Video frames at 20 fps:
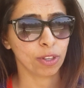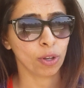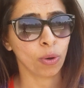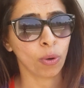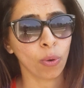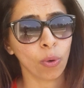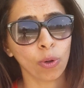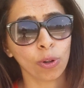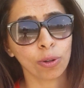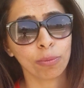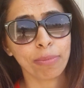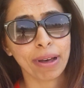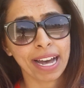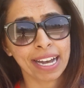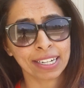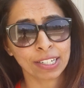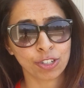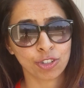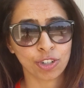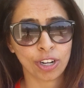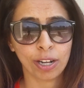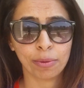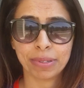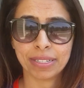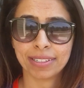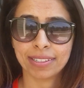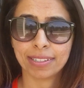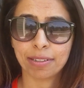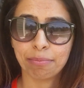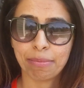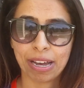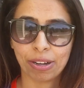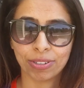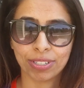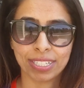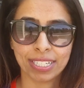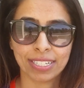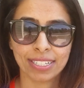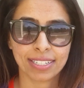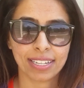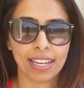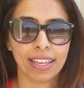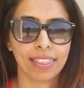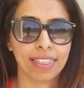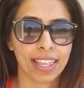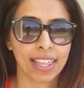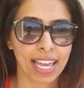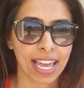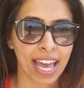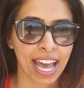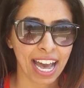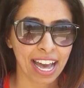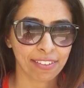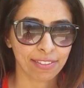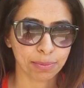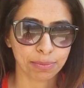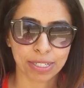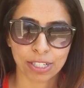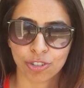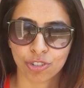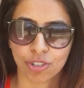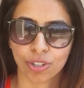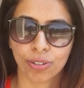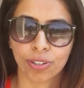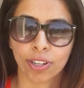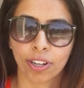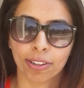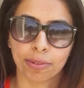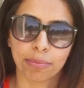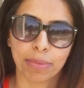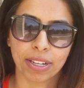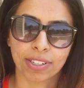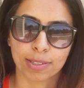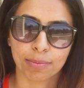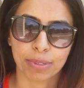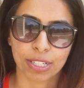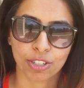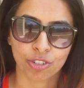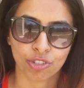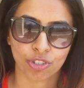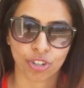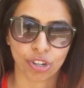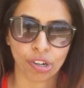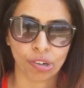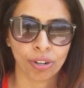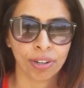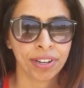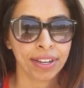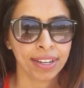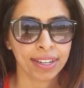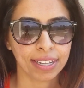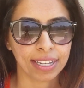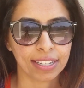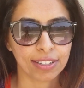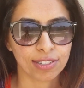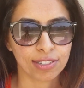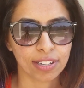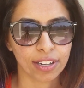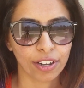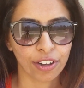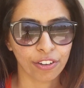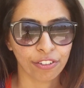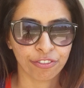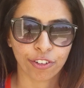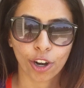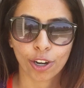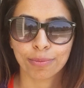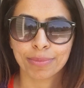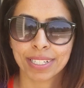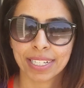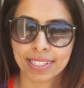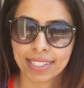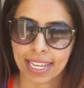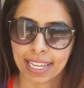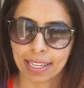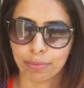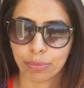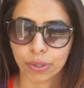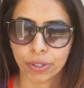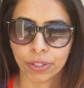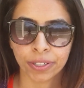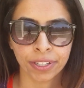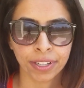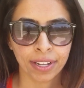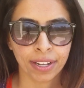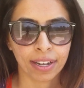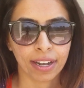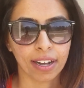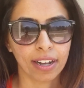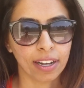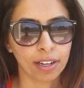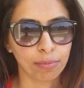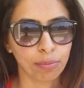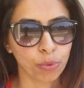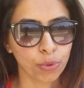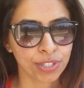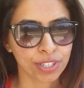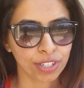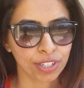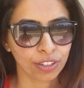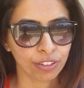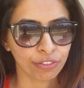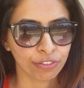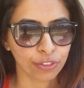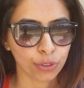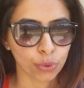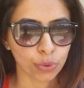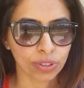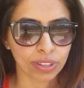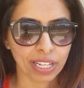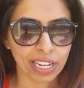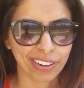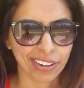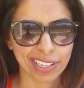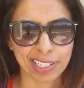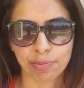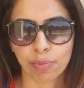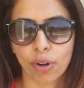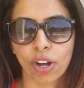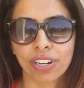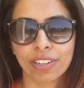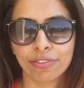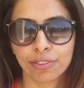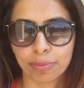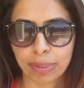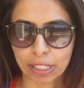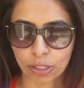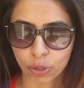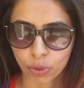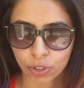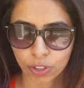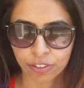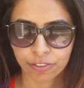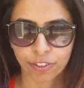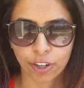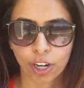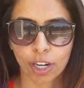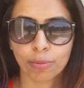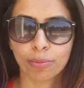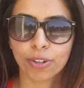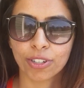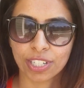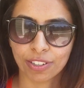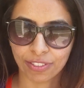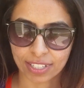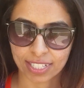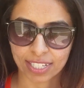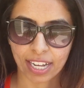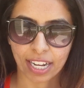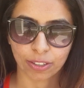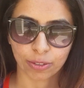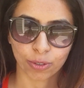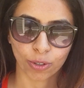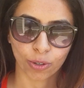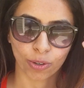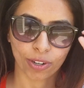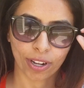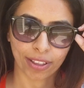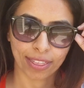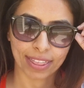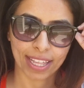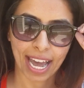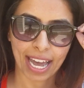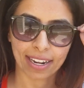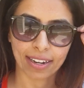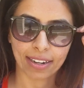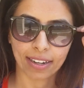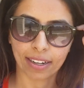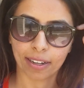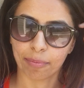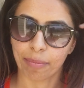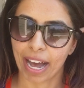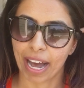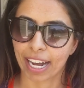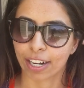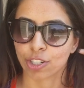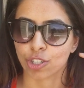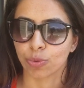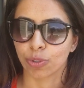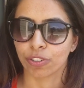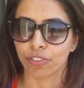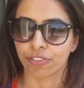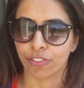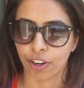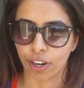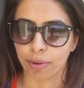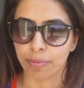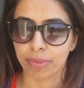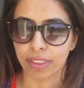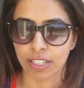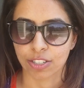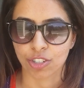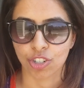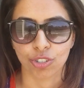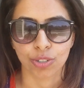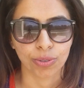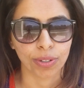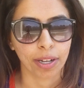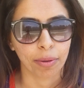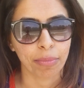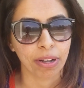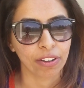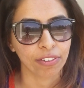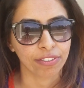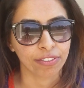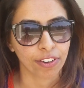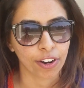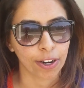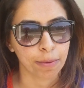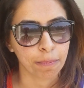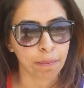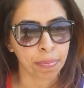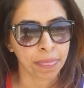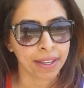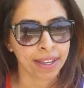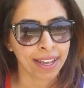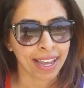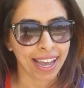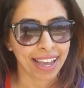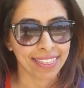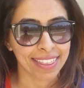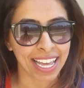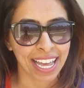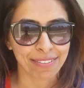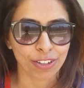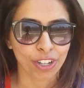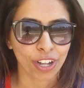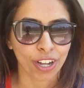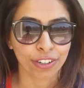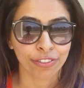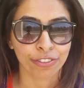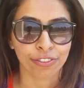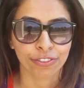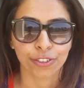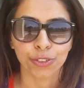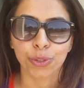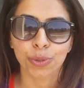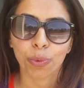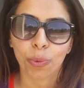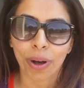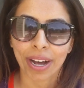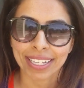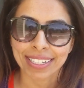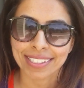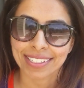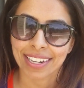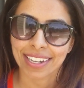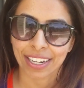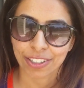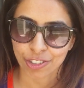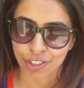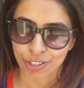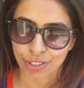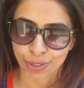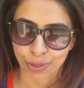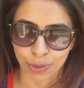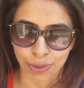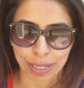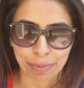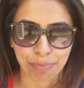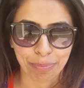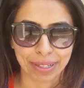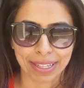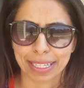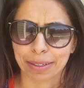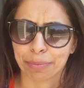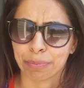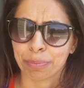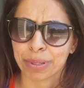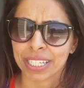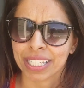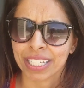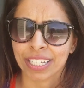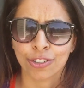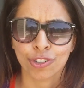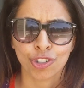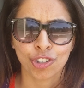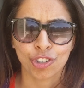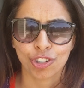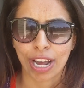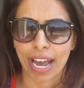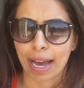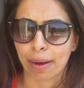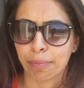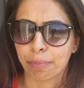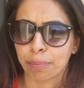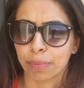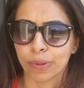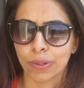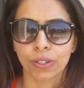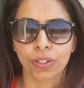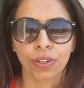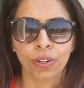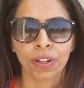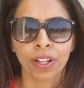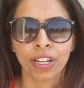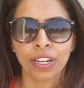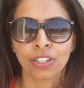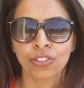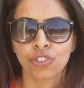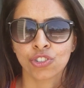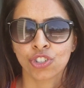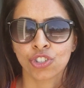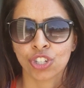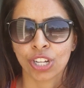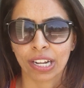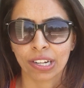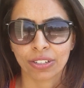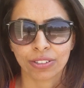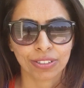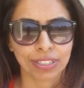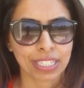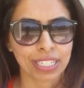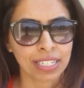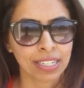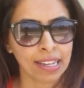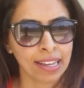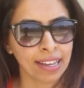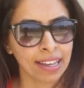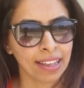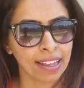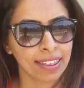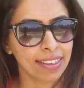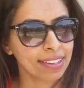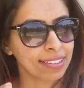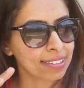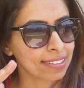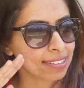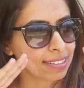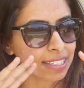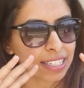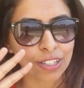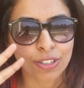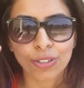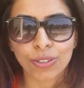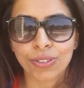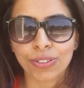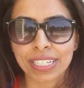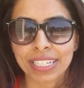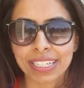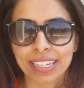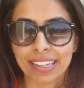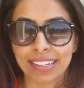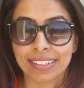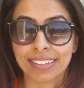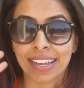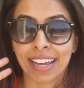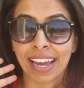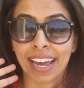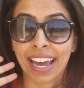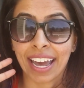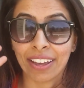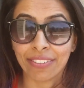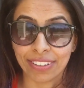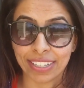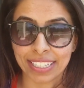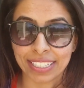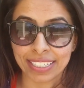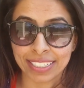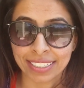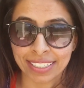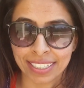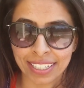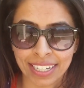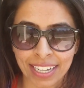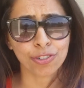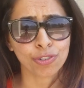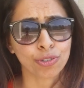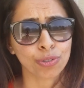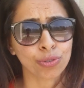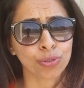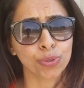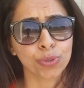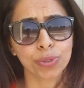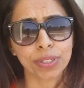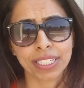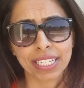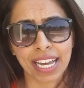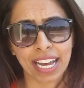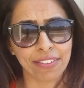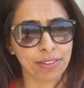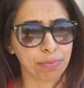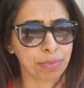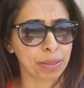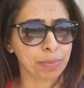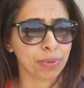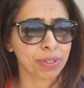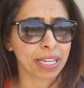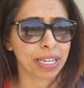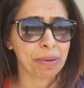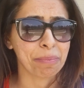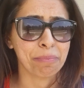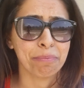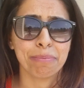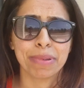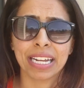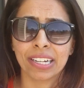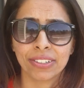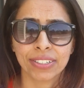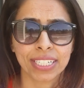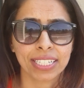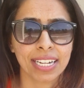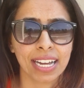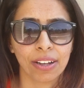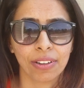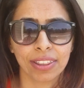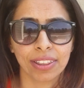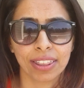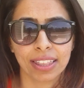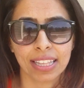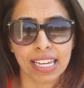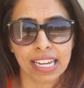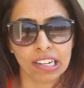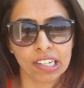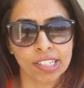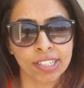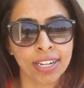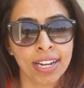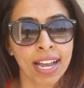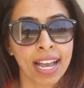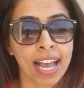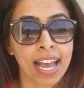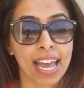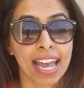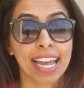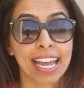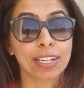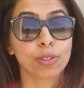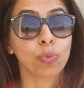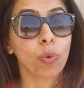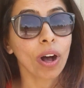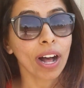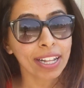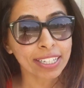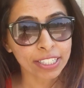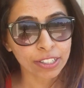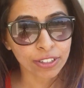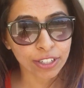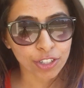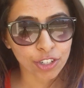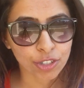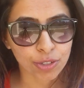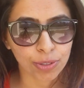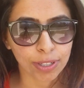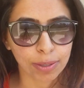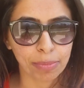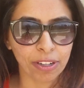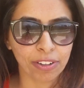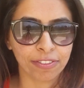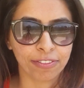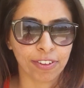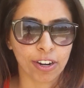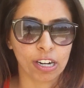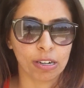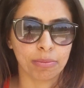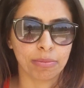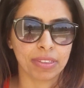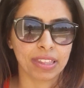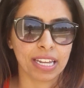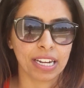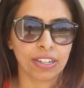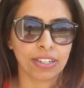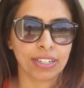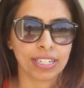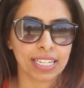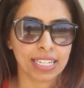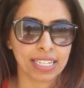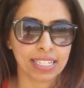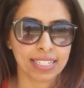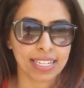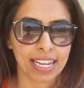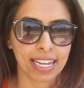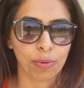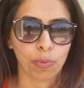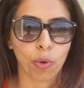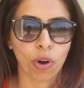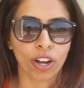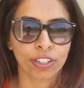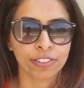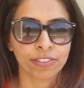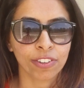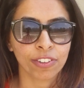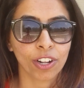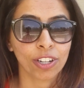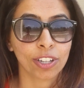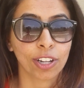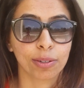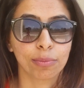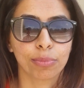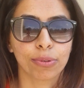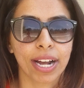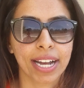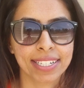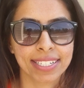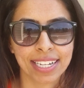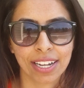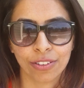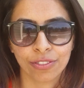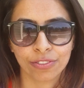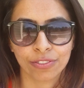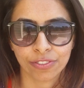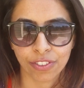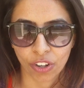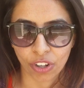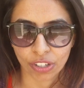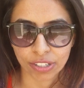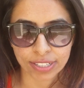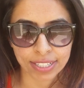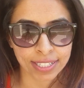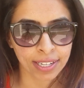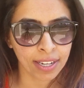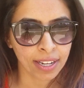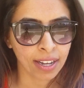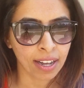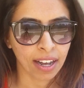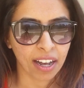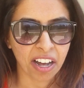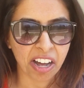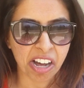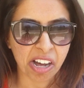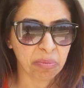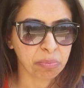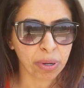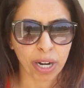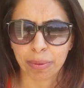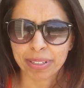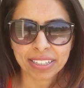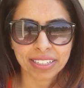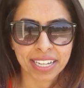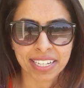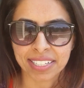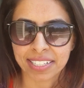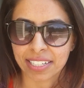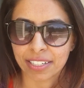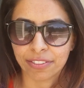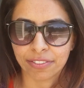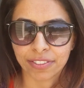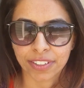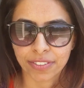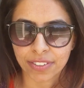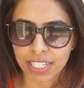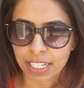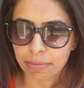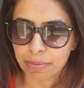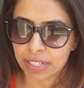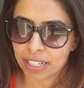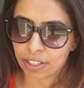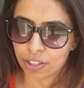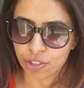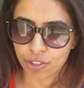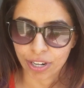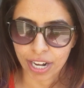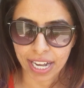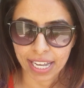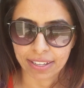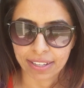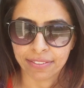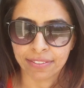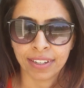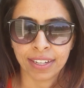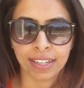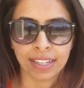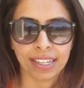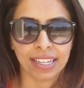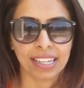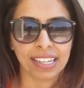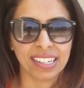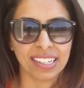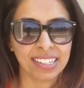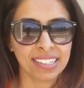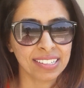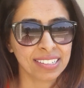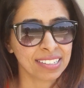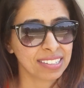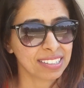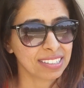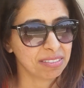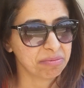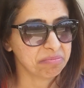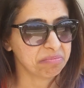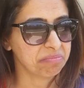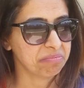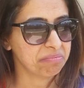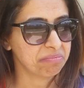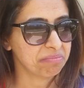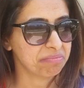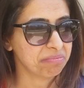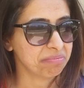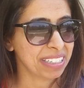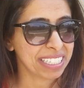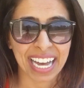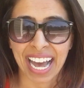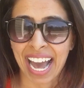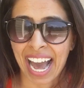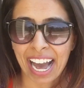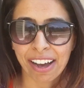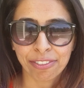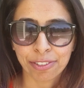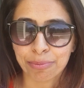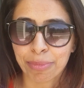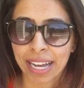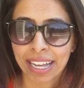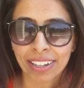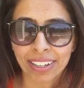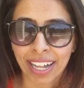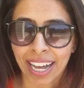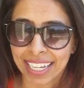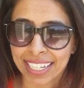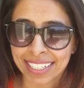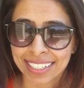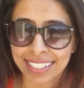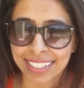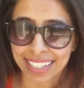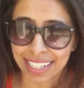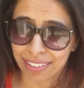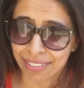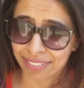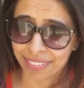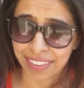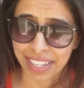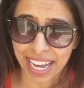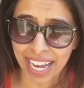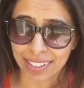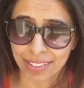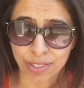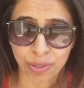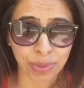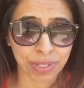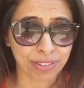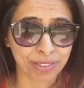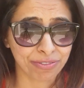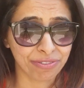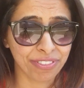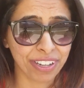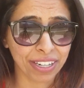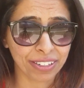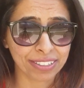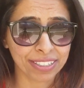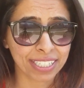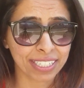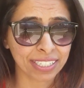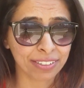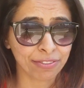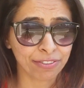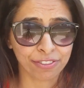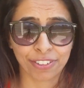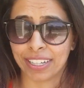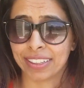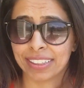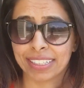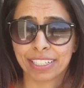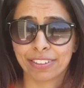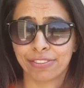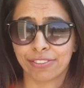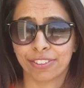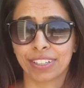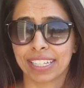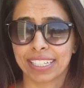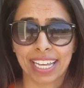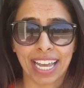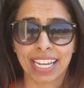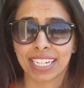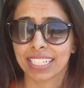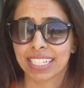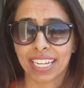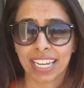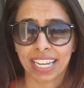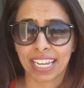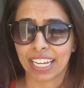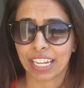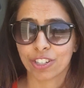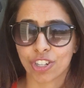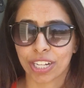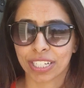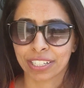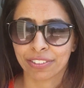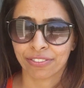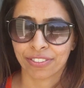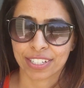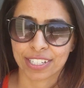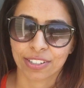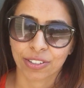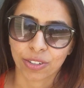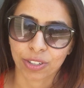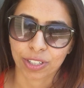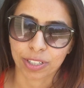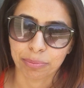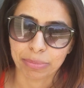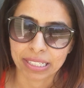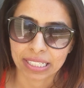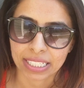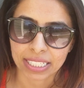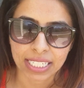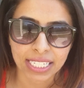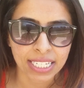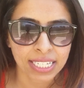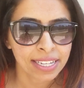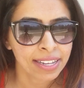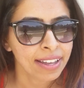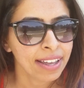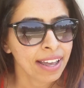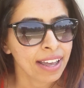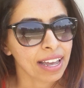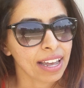The whole backdrop is the mountains, and they have a bistro called Belle's Bistro. It's farm to table. Most of the food there is brought in from like local farmers if it's not grown on that actual farm, the Chattooga Belle Farm. And they have a lot of fruit wines, not just grape, but like peach, apple, cherry. The scenery is heaven. It is truly heaven. People get married out there. And while you're at Chattooga Belle Farm, there is a waterfall called Brasstown Falls, probably less than a 15-minute drive. It is like a half-a-mile hike, if that, so it's very friendly for like any age, any physical ability.